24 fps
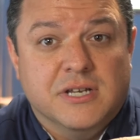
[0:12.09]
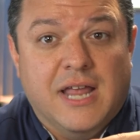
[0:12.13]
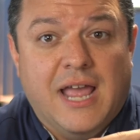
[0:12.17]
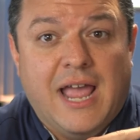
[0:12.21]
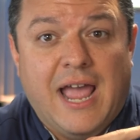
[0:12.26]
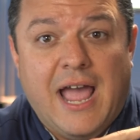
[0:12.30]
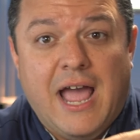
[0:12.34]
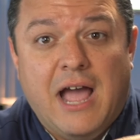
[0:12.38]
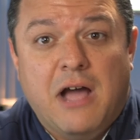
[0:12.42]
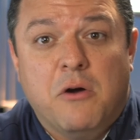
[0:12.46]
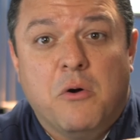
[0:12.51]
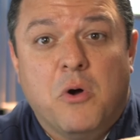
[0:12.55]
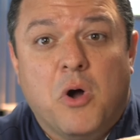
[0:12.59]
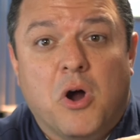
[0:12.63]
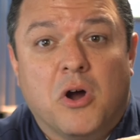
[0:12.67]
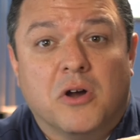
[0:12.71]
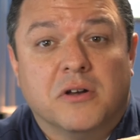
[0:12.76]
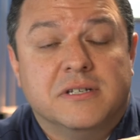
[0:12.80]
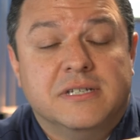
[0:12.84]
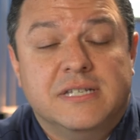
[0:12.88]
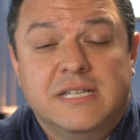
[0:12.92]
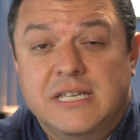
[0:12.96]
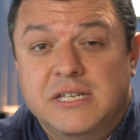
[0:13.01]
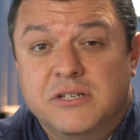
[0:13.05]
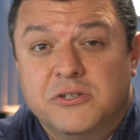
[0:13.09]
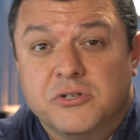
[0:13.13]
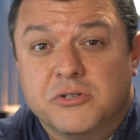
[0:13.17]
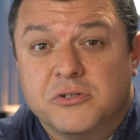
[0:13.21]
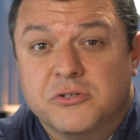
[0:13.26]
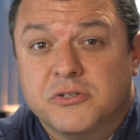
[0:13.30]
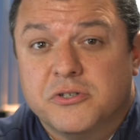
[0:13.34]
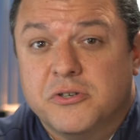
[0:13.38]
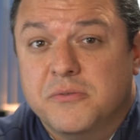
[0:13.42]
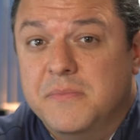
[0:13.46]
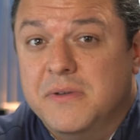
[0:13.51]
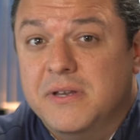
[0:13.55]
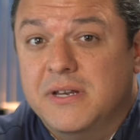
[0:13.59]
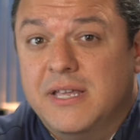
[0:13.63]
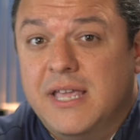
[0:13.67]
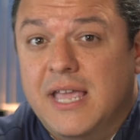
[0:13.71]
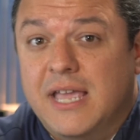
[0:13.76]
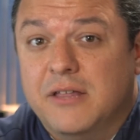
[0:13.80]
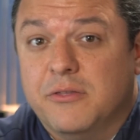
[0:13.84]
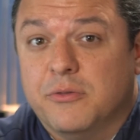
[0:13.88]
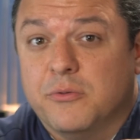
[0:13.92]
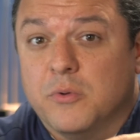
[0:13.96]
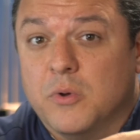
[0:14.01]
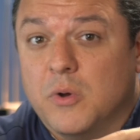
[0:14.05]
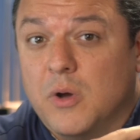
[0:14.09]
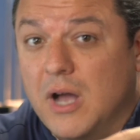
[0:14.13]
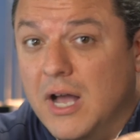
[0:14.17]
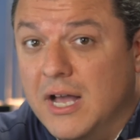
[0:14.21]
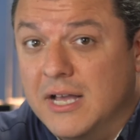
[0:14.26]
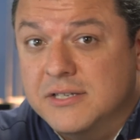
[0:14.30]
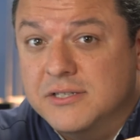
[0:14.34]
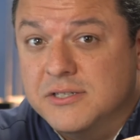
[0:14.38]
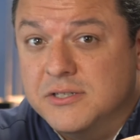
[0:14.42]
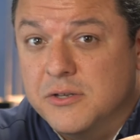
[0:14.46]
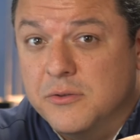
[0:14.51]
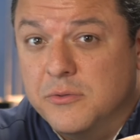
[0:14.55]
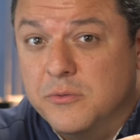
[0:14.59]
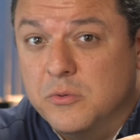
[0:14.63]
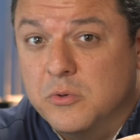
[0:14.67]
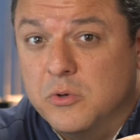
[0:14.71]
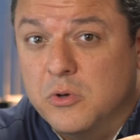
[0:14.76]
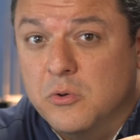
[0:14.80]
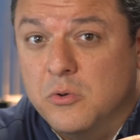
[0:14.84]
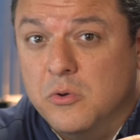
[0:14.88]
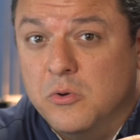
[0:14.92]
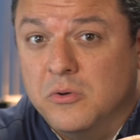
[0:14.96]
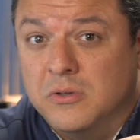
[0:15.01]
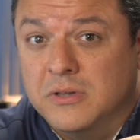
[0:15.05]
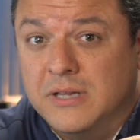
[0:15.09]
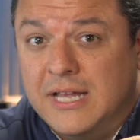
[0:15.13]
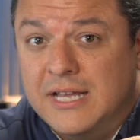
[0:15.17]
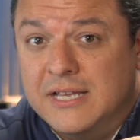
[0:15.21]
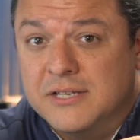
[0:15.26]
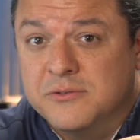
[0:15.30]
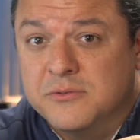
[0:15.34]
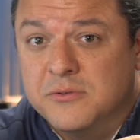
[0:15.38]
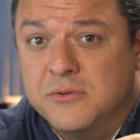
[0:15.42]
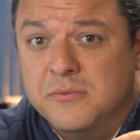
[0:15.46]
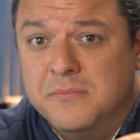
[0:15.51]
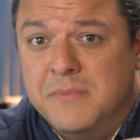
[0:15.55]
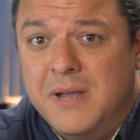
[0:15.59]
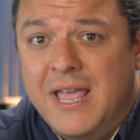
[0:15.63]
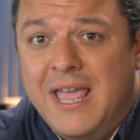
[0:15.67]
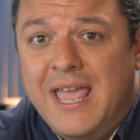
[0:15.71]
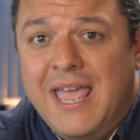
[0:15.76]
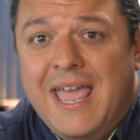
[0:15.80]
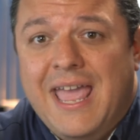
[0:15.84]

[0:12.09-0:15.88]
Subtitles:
how our teachers communicate through us through Google Classroom,